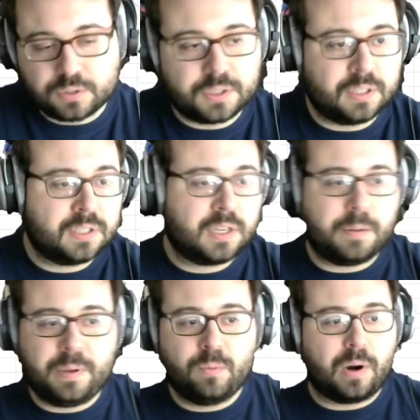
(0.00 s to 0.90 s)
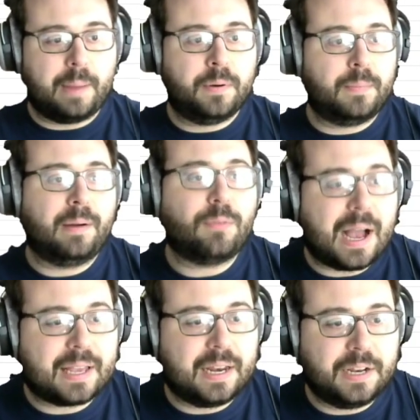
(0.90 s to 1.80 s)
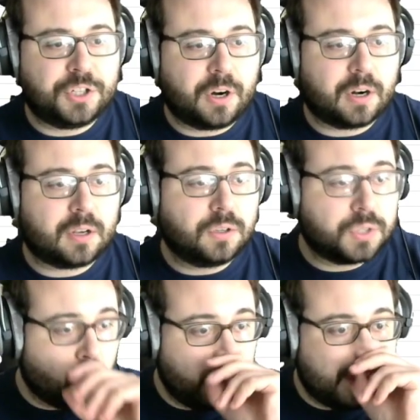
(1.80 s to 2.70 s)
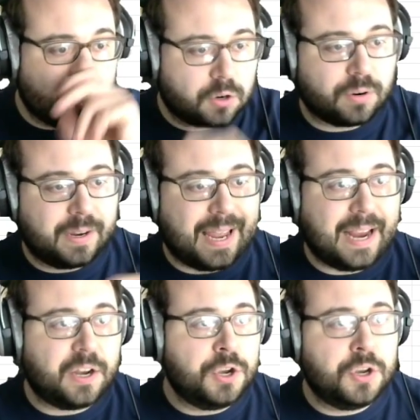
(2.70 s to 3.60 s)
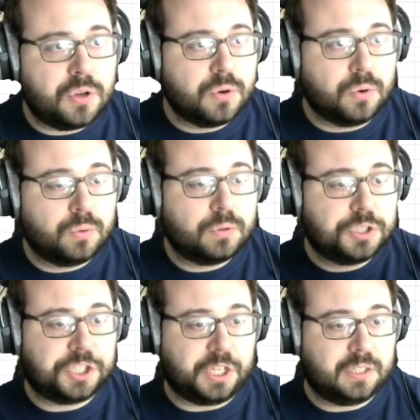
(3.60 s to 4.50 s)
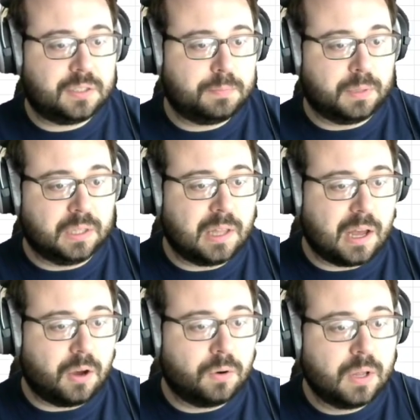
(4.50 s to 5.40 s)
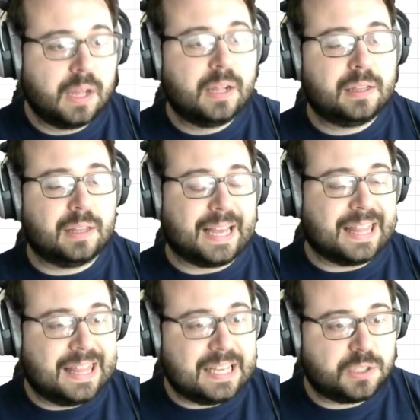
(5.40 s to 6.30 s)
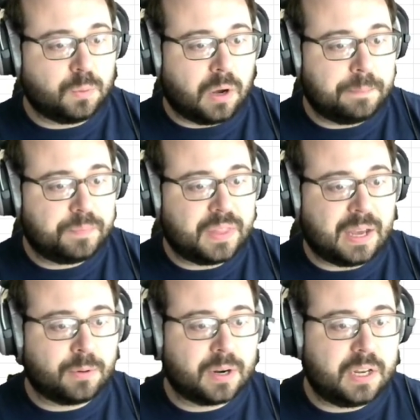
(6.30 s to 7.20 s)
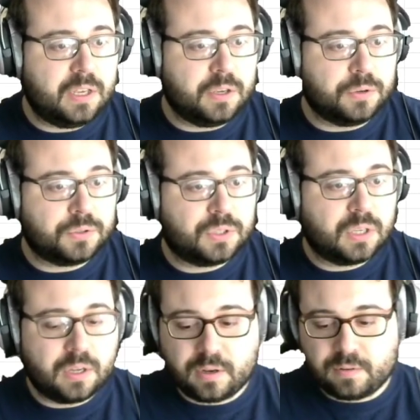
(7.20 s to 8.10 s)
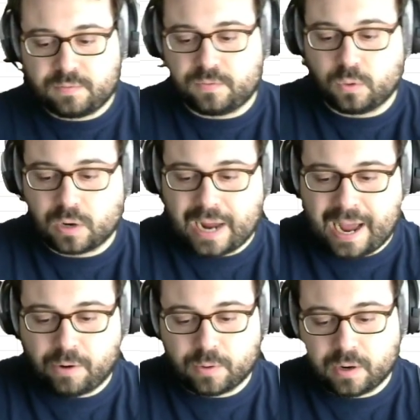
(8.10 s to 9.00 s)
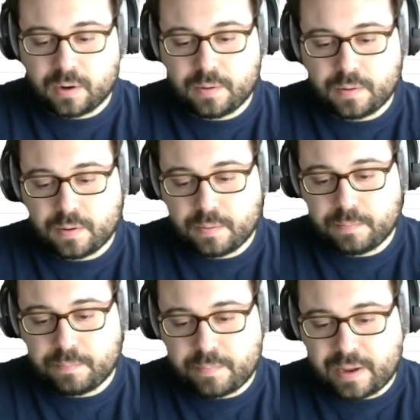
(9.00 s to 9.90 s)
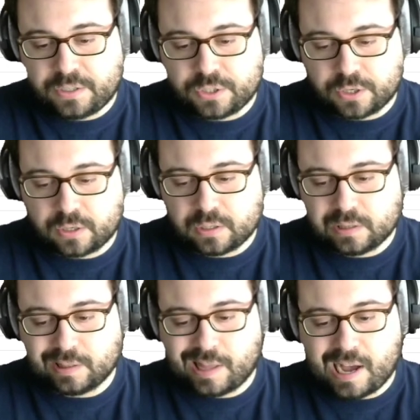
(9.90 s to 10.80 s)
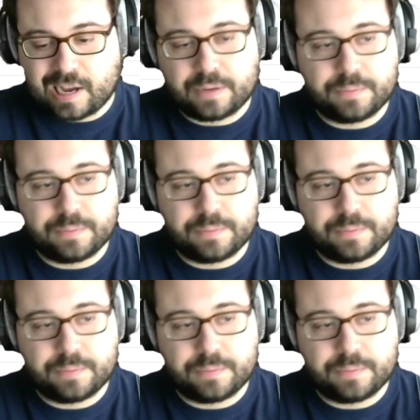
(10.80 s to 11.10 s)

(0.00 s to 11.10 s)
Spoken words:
So this is going to be where I put my rocket engine articles. We can create new sheets below, like this one that we're going to use for our mentor log.